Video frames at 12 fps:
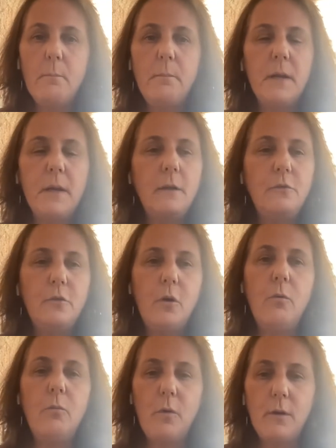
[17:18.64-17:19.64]
But I
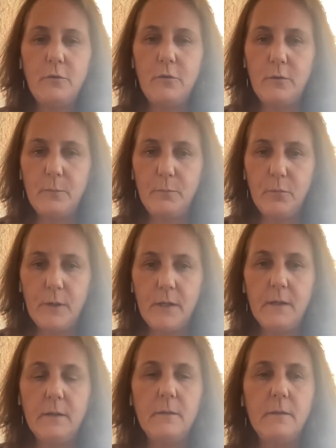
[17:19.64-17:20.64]
don't want you to
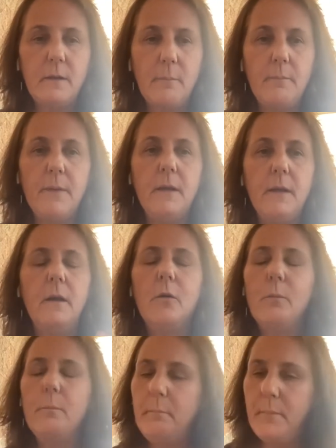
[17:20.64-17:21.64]
bring in something
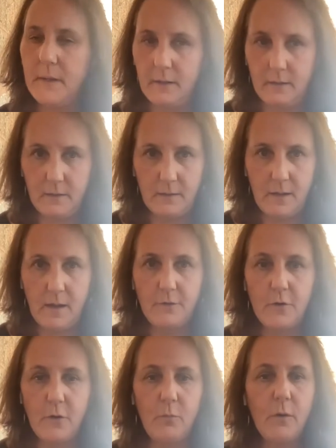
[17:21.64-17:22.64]
big. I
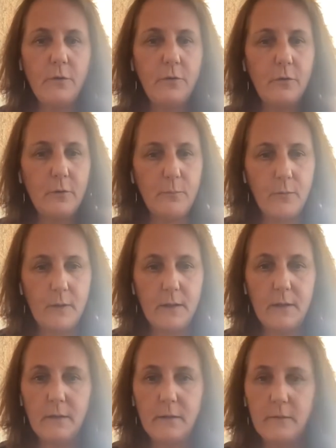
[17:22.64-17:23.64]
don't want you to bring
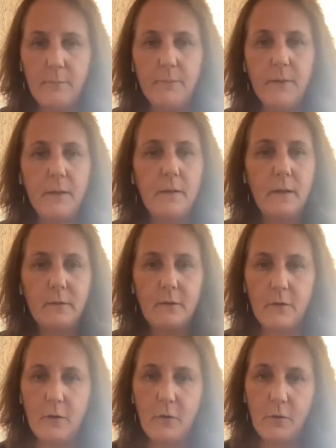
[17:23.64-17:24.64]
in something that's
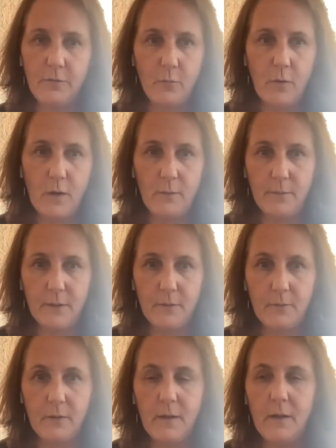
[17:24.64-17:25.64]
going to overwhelm you,
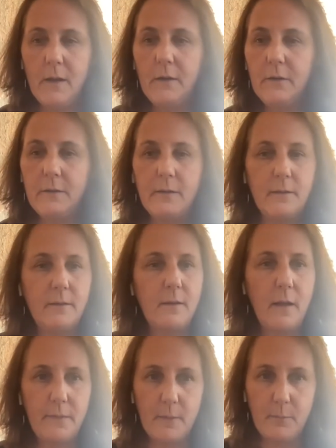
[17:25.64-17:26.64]
because that's
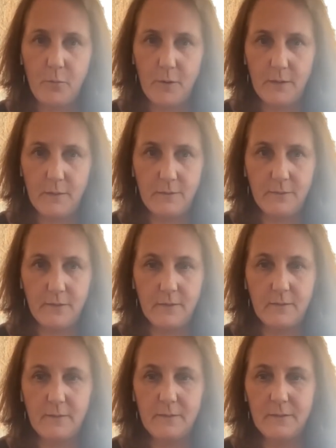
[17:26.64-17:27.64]
not the point of
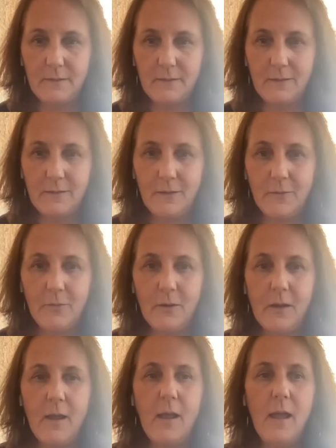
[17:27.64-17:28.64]
this, you know,
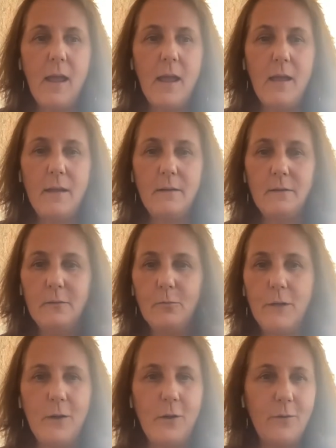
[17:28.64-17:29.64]
and
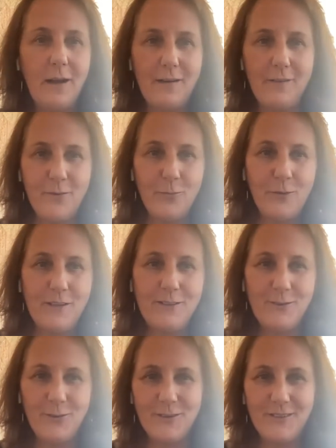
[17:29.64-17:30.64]
we don't have the
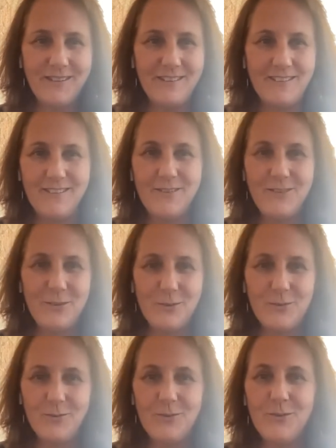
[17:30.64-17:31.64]
resources
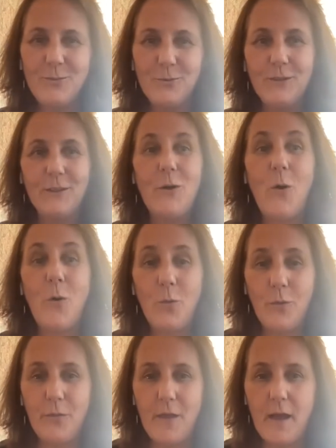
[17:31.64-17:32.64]
to really
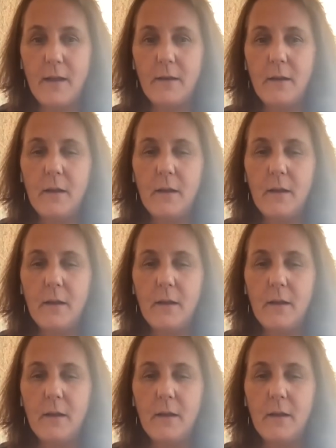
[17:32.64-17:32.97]
hold that.